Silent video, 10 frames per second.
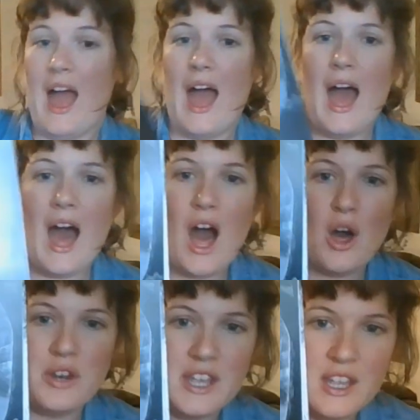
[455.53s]

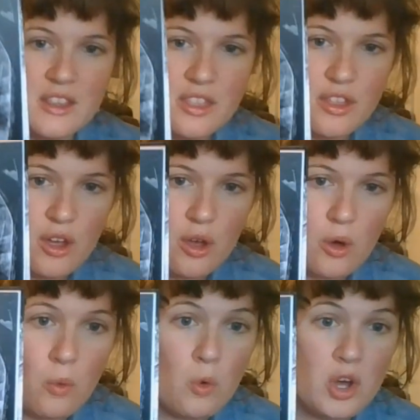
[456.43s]
Out in
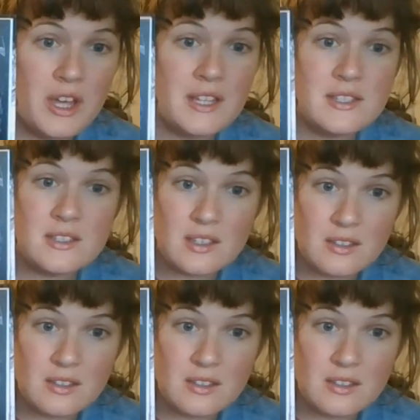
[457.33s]
the woods,